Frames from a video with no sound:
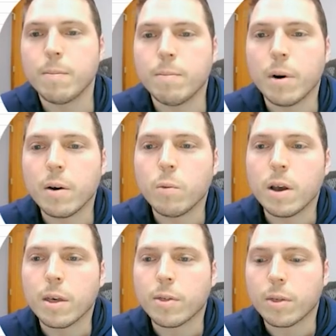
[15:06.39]
But
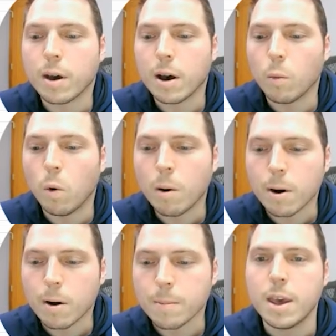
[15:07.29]
with
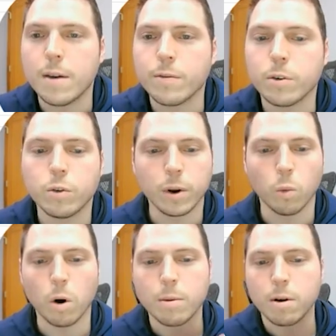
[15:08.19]
Walmart, if you're doing
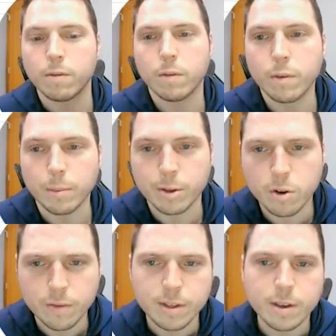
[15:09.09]
Walmart fulfillment
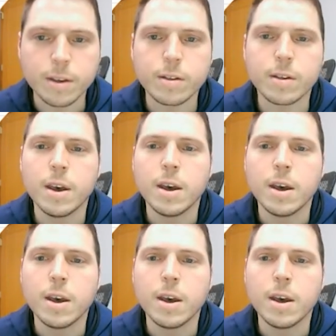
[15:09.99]
services,